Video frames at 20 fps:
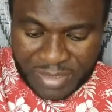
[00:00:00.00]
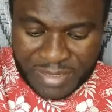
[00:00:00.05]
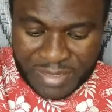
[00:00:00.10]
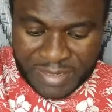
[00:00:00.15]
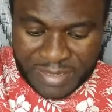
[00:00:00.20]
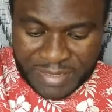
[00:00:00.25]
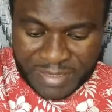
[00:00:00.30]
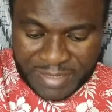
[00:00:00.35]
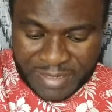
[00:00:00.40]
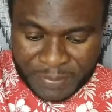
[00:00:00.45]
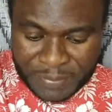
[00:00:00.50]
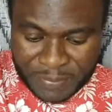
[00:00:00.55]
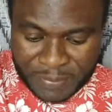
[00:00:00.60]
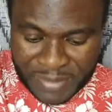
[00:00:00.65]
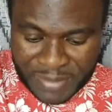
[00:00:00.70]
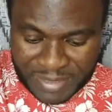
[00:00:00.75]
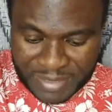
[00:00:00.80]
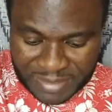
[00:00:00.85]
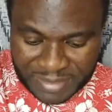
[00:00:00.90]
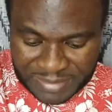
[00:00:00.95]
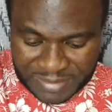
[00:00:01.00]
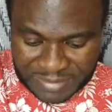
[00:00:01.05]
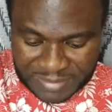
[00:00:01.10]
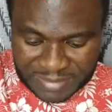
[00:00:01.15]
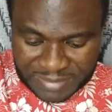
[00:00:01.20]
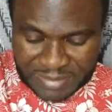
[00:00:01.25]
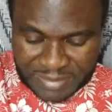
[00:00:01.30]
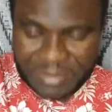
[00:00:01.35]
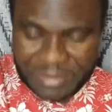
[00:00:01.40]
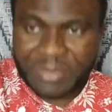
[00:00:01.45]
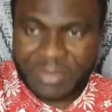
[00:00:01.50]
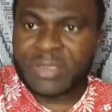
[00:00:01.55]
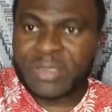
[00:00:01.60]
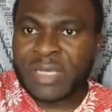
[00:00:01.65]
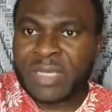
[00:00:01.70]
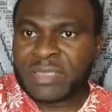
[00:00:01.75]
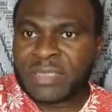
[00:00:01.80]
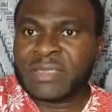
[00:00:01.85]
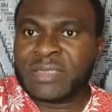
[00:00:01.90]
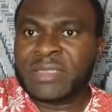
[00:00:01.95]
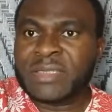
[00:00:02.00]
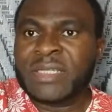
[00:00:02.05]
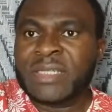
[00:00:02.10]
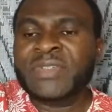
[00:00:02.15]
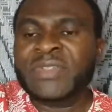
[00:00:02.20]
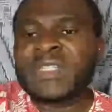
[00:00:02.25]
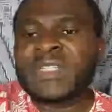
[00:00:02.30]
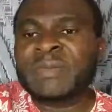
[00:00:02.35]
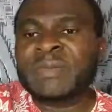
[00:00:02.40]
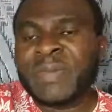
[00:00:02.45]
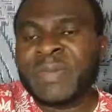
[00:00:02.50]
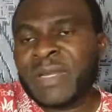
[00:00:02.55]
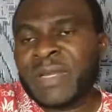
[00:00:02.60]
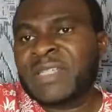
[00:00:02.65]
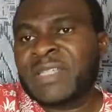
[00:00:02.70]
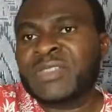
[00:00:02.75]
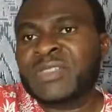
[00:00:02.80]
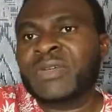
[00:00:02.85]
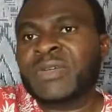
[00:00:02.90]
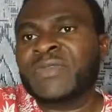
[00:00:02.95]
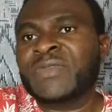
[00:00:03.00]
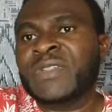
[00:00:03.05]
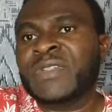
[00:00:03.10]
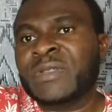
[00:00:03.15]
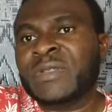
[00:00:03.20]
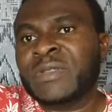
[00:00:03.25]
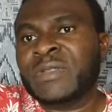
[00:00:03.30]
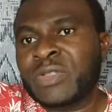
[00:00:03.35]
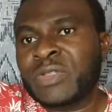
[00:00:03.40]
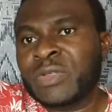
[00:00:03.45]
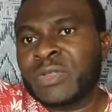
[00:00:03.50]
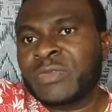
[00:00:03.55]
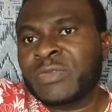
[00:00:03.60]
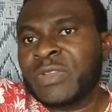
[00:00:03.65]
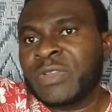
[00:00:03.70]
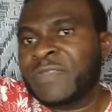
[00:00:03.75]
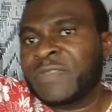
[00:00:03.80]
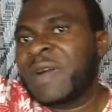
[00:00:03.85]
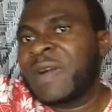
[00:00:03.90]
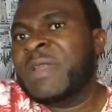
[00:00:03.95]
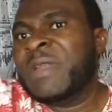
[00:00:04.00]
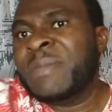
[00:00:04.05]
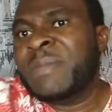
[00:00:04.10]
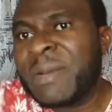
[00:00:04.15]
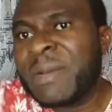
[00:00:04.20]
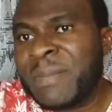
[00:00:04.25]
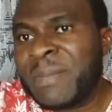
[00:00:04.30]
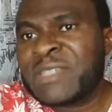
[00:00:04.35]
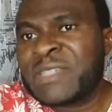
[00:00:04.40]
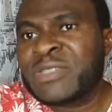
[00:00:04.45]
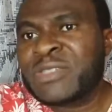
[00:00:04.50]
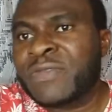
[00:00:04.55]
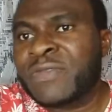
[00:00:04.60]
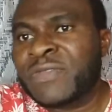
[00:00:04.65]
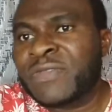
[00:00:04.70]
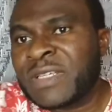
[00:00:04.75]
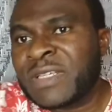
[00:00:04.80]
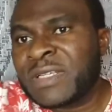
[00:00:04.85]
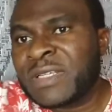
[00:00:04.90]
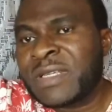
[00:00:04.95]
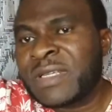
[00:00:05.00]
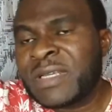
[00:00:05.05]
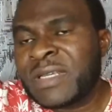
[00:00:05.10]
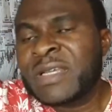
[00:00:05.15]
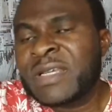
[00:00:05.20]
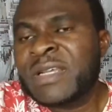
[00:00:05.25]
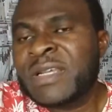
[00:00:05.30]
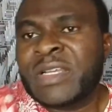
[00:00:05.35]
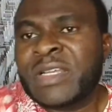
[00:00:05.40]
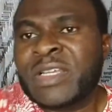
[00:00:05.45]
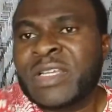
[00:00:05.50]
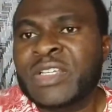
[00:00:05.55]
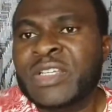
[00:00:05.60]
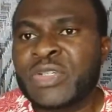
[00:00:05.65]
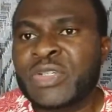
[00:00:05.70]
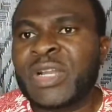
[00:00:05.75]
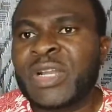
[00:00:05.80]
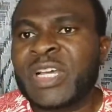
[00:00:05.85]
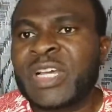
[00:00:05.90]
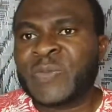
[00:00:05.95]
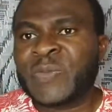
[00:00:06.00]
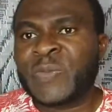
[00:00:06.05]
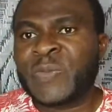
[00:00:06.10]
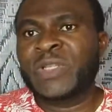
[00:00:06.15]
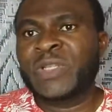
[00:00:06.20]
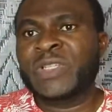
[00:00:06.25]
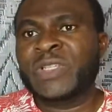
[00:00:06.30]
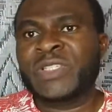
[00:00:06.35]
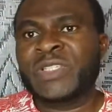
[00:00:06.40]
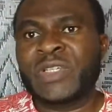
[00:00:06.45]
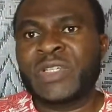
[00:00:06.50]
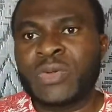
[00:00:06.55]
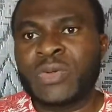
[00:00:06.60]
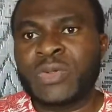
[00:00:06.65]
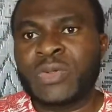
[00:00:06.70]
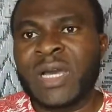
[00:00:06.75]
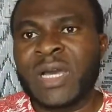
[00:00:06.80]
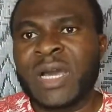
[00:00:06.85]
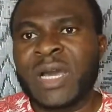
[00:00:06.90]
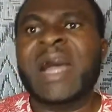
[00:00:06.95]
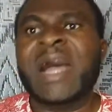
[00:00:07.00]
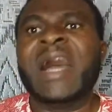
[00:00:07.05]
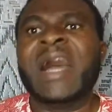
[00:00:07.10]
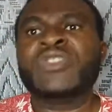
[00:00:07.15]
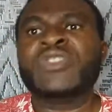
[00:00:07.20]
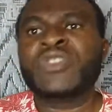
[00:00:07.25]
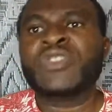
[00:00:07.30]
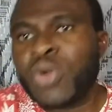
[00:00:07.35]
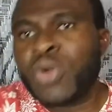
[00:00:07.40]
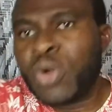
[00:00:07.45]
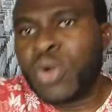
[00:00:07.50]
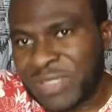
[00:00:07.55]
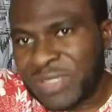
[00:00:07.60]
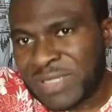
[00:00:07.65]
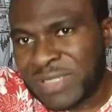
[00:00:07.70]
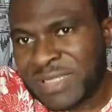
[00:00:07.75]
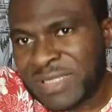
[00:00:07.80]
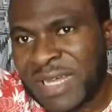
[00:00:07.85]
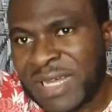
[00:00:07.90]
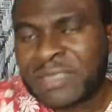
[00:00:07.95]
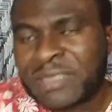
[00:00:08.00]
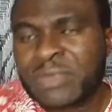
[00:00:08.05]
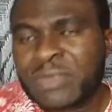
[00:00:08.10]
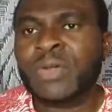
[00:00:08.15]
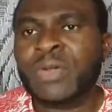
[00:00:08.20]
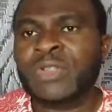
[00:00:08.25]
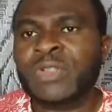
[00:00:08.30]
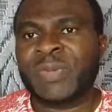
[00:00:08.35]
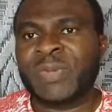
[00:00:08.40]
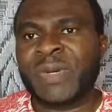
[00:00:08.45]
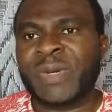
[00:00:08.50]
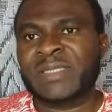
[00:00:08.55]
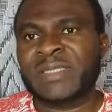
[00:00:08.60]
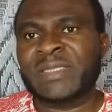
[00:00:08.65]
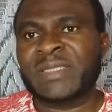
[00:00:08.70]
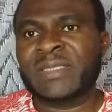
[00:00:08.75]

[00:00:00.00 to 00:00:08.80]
i parenti, yes, even the parents of the family members of the insurance policy holder are also considered third party.